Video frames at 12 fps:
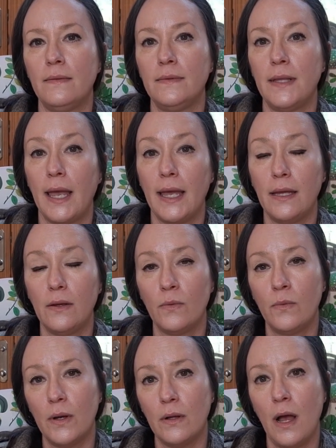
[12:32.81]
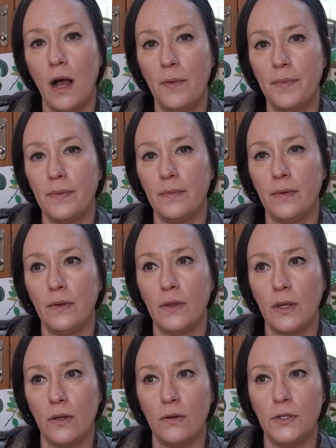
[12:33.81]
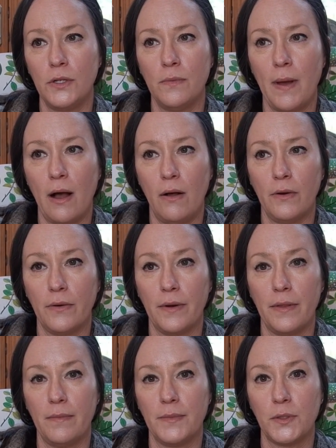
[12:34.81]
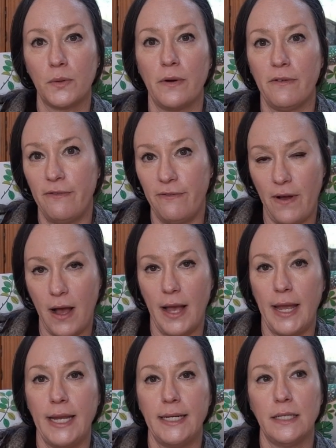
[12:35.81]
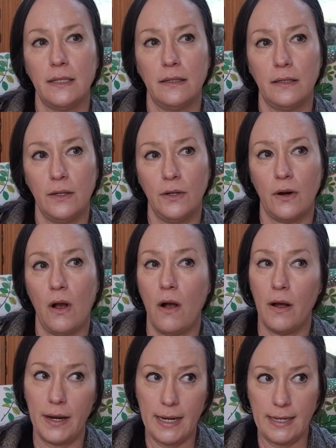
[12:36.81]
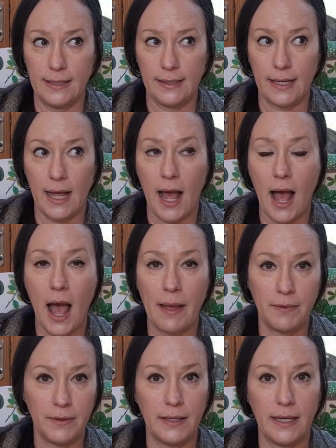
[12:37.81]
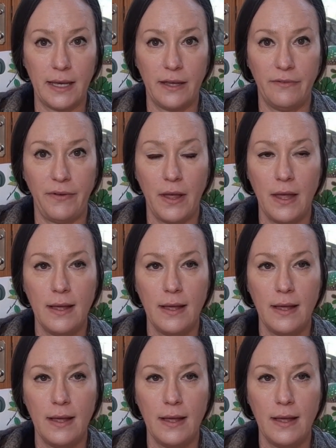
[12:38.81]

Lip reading: they will help the YouTube algorithm sort of find your audience, I believe.